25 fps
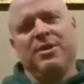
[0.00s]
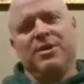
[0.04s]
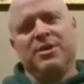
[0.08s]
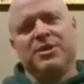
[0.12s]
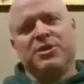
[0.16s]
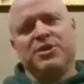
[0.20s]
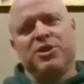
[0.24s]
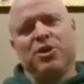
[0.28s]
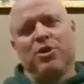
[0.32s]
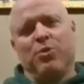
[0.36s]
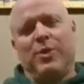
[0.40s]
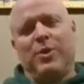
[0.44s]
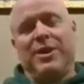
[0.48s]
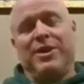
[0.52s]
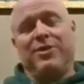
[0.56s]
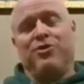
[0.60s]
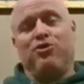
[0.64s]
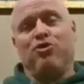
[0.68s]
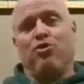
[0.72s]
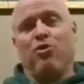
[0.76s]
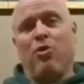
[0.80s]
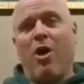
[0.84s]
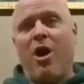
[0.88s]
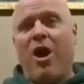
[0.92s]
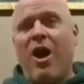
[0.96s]
So we
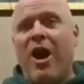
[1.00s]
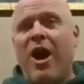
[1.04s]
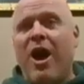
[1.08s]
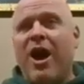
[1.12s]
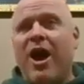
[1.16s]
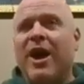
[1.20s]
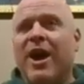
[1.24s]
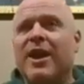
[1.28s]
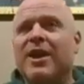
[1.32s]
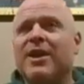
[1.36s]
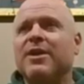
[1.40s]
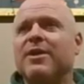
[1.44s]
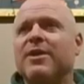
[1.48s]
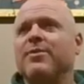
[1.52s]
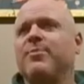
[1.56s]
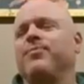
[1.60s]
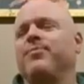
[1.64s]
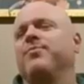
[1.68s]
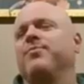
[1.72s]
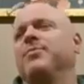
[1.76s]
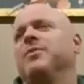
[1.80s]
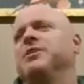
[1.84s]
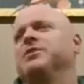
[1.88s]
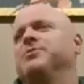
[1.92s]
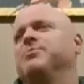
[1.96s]
try
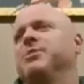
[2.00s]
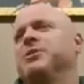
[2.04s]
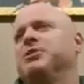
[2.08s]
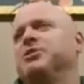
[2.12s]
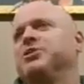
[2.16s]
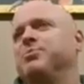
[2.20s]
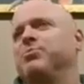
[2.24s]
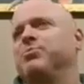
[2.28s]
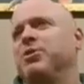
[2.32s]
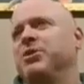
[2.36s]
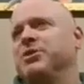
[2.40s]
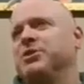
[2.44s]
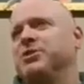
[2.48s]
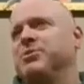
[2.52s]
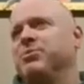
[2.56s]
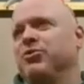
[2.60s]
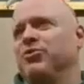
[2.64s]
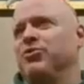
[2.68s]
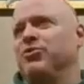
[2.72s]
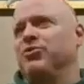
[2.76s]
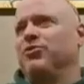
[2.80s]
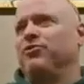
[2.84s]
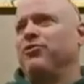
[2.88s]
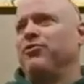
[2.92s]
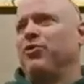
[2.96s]
as much as possible
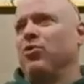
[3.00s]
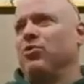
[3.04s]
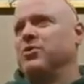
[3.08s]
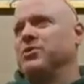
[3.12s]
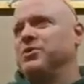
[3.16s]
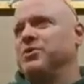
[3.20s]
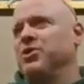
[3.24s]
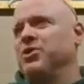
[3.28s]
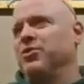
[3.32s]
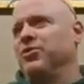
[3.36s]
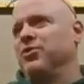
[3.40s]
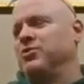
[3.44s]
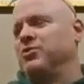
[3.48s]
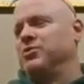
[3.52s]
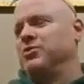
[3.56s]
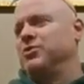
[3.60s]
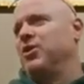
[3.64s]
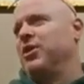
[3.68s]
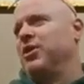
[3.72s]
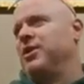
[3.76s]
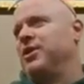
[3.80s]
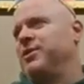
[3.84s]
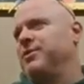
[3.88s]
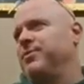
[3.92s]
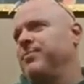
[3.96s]
to focus on those
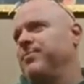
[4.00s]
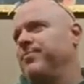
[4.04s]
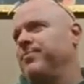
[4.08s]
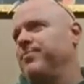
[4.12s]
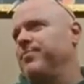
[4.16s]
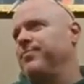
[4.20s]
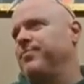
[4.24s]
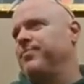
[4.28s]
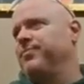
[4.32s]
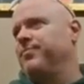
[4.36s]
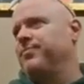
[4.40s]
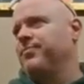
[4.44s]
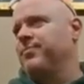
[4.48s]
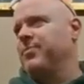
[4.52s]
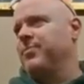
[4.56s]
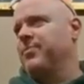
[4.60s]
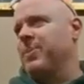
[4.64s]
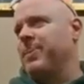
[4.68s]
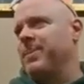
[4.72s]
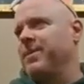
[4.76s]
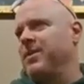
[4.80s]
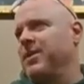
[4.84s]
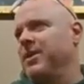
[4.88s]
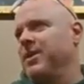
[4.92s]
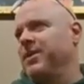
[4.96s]
9.
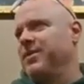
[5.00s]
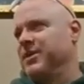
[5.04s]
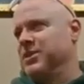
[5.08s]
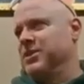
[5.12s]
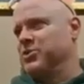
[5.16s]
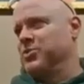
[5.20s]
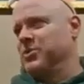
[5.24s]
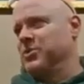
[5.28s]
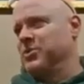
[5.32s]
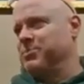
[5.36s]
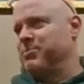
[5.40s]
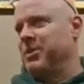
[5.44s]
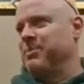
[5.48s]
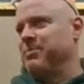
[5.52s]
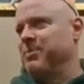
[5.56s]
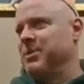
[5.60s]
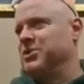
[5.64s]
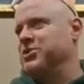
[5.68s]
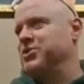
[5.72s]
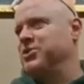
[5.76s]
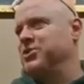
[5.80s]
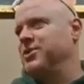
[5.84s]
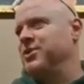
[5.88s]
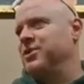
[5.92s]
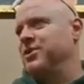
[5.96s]
And that's what's being
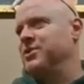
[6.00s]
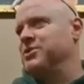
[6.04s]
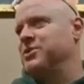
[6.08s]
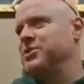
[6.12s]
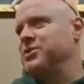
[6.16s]
mentioned here,